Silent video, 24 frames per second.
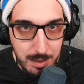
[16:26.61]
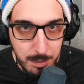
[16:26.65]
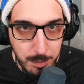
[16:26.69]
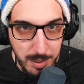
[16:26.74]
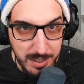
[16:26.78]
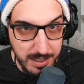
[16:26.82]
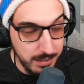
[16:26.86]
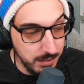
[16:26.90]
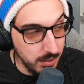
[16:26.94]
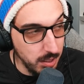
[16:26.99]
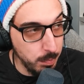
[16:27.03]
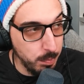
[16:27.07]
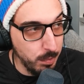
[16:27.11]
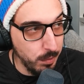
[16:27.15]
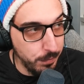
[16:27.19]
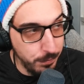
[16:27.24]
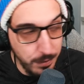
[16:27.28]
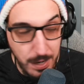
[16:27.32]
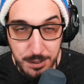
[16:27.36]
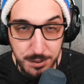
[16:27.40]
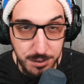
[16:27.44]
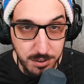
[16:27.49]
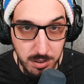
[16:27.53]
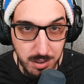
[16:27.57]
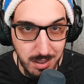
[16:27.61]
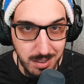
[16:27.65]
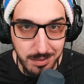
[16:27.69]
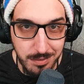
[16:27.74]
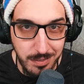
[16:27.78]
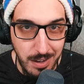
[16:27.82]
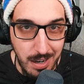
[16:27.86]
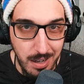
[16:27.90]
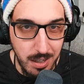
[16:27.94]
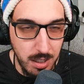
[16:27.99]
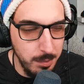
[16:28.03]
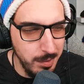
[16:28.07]
but it's a professional
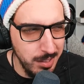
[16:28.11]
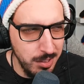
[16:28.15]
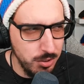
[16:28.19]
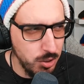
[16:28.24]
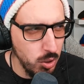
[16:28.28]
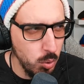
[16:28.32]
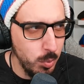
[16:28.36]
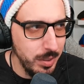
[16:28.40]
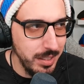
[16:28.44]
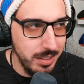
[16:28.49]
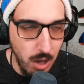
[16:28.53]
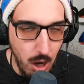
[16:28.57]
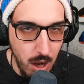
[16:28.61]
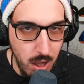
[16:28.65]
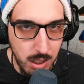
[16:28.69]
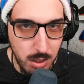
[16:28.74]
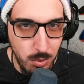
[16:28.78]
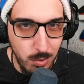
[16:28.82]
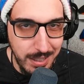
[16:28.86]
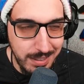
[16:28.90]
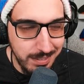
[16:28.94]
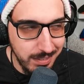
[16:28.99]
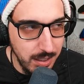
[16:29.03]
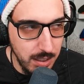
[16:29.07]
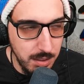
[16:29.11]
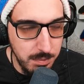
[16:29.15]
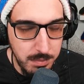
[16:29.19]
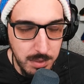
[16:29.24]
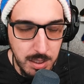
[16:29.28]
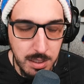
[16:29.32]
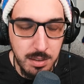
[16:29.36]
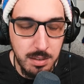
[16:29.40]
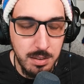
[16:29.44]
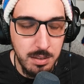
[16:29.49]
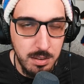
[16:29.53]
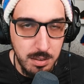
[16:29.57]
environment, so we tolerate them?
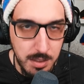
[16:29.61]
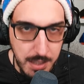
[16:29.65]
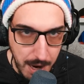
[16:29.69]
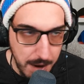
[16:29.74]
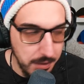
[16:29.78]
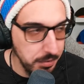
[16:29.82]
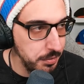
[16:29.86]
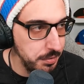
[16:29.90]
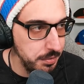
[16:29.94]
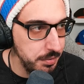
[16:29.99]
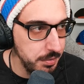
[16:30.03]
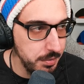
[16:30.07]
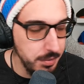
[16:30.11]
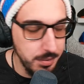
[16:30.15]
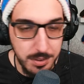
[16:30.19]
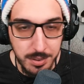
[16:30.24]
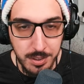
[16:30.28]
Yes.